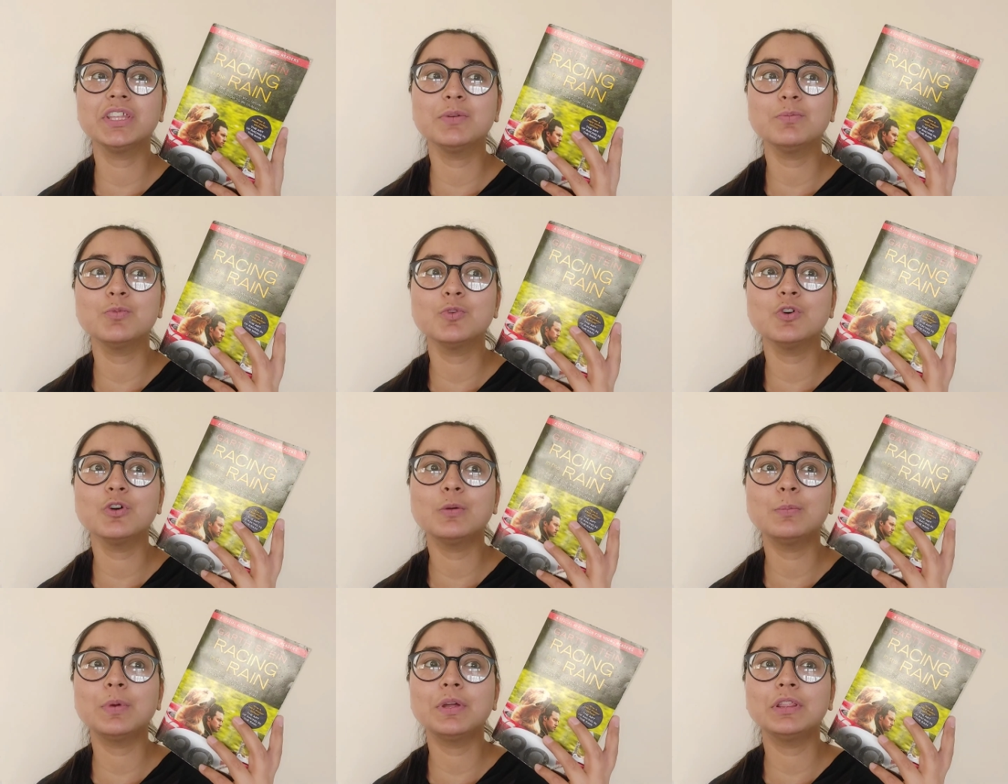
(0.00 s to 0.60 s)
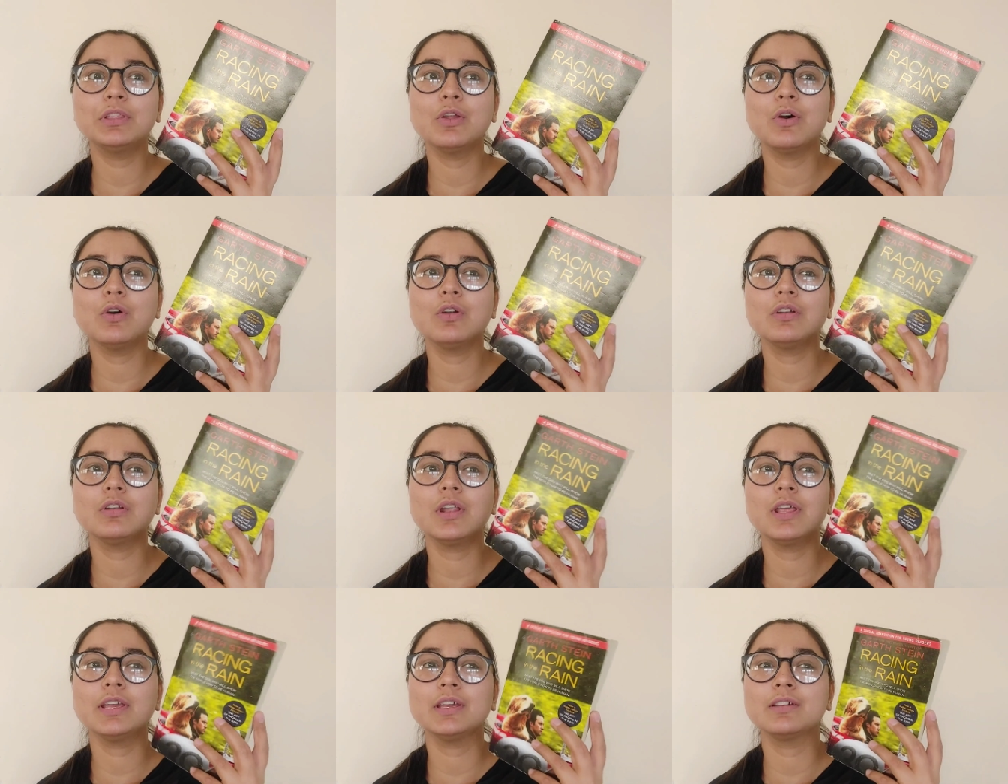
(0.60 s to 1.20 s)
the book, but
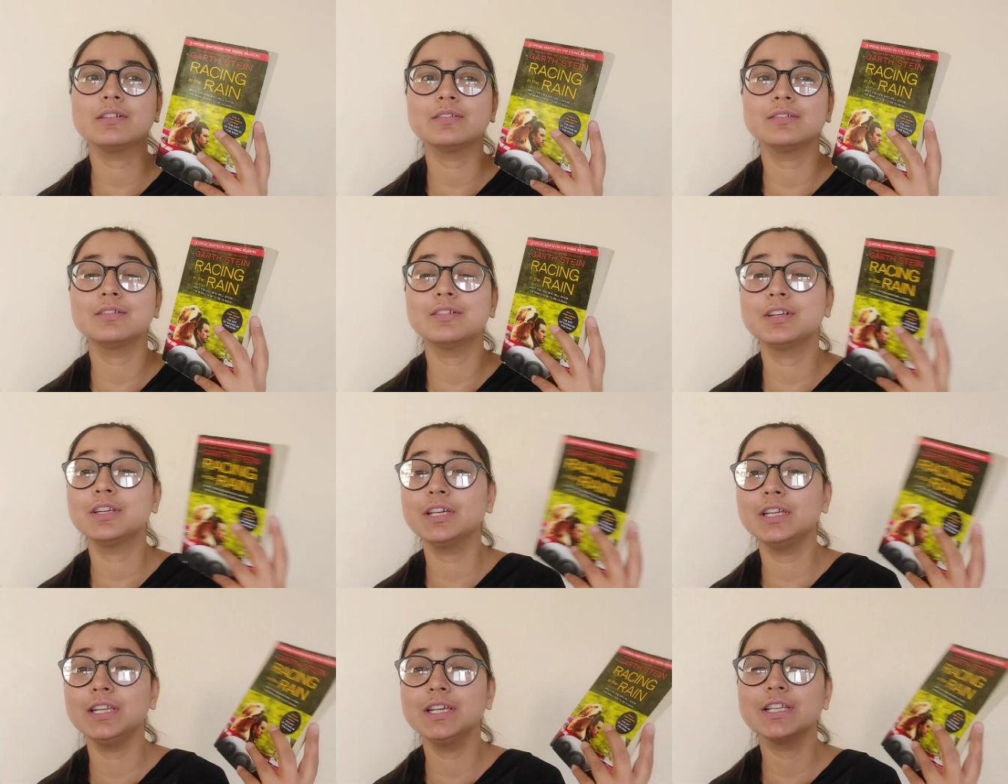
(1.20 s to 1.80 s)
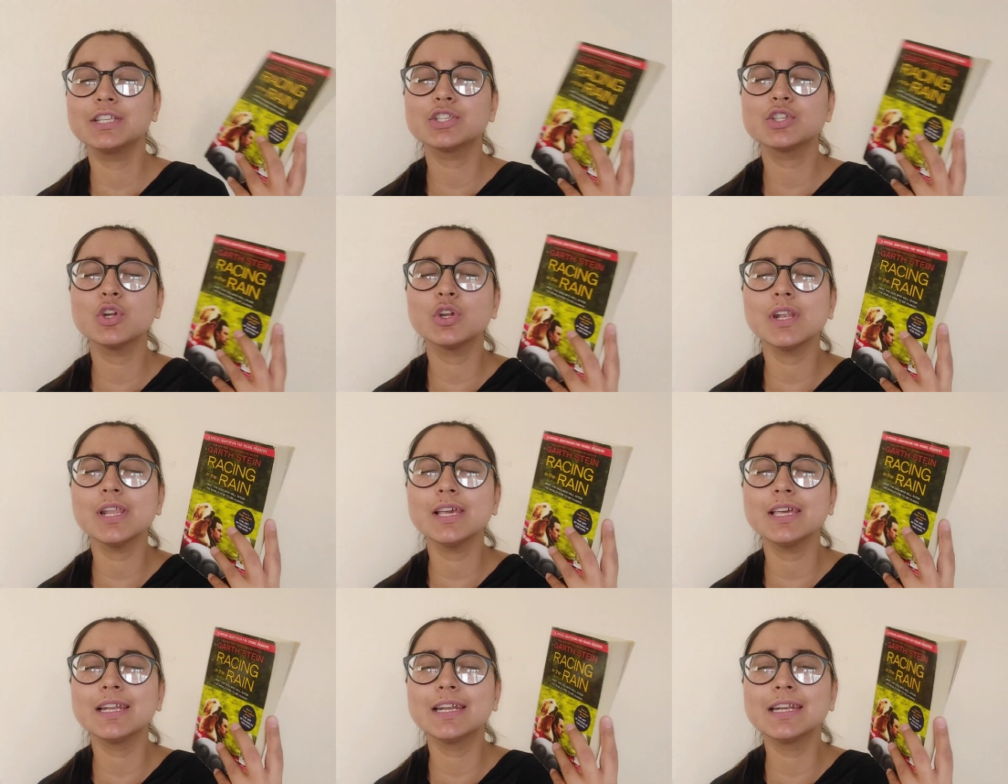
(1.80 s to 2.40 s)
not like really. It's not
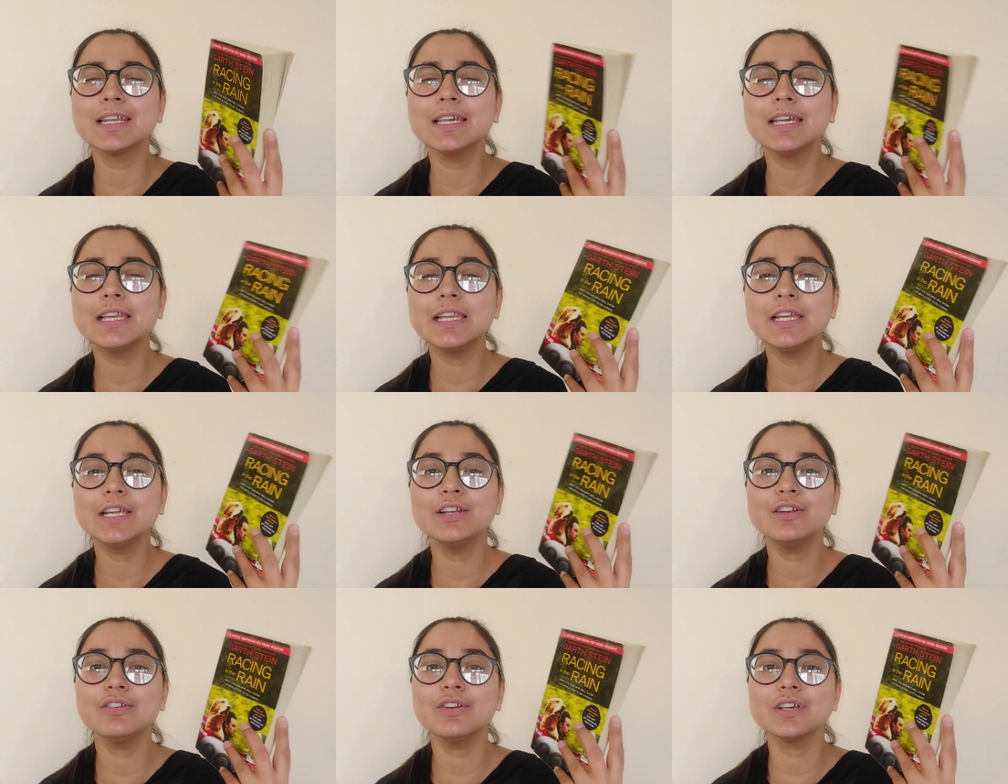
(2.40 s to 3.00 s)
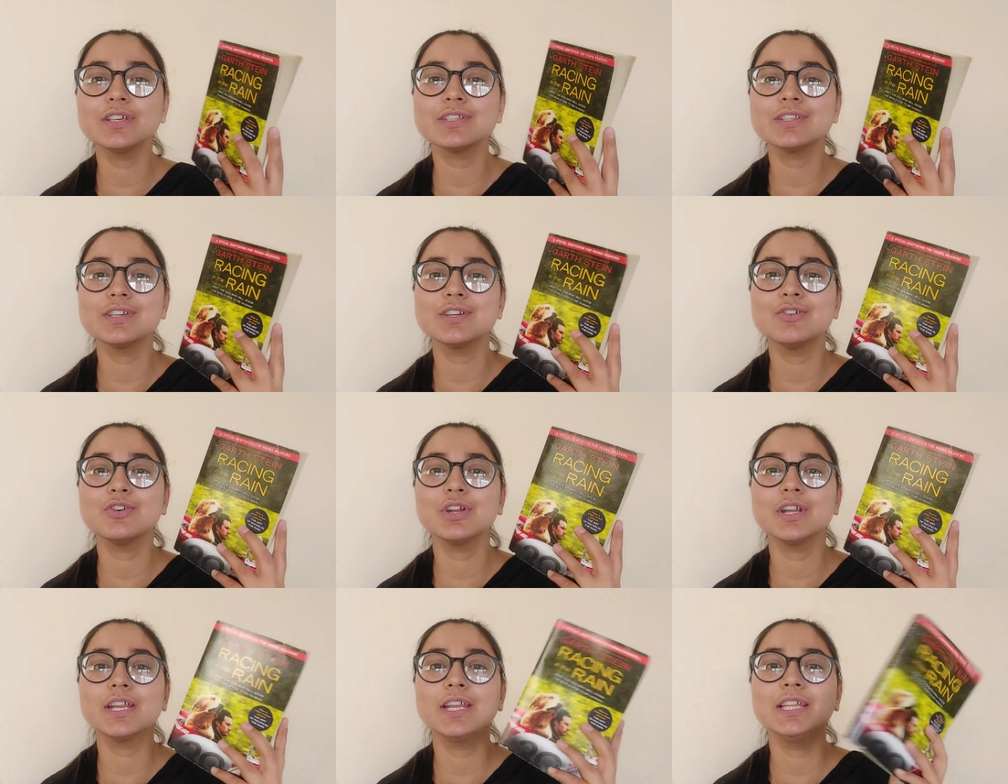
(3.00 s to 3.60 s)
like really interesting
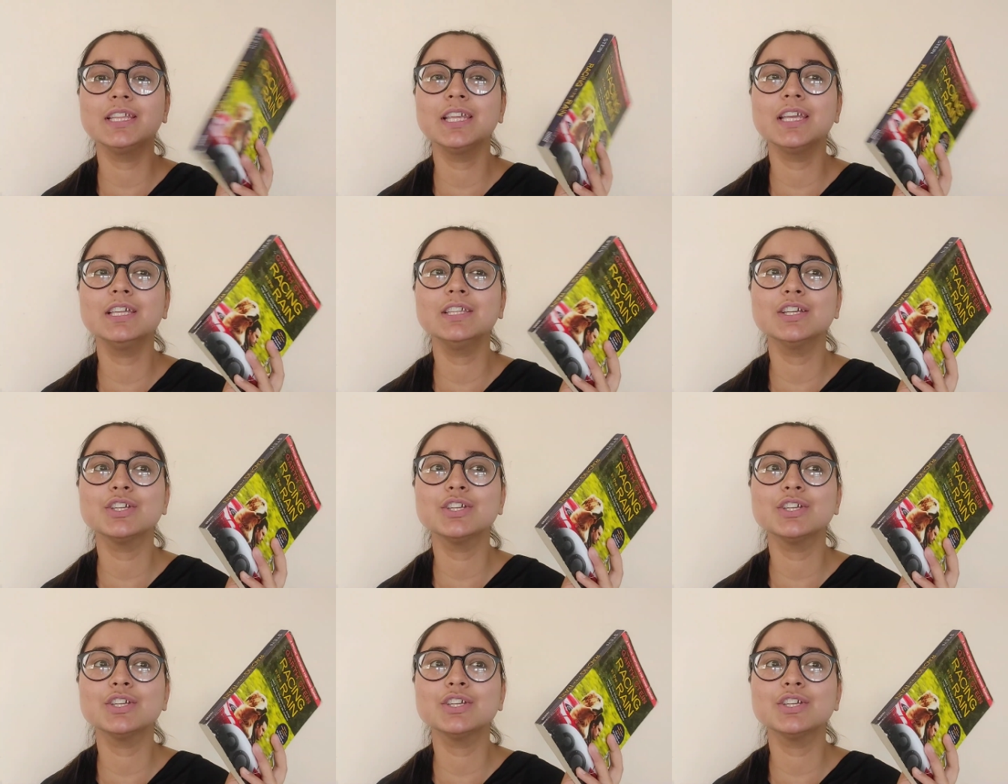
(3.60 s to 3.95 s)
or anything.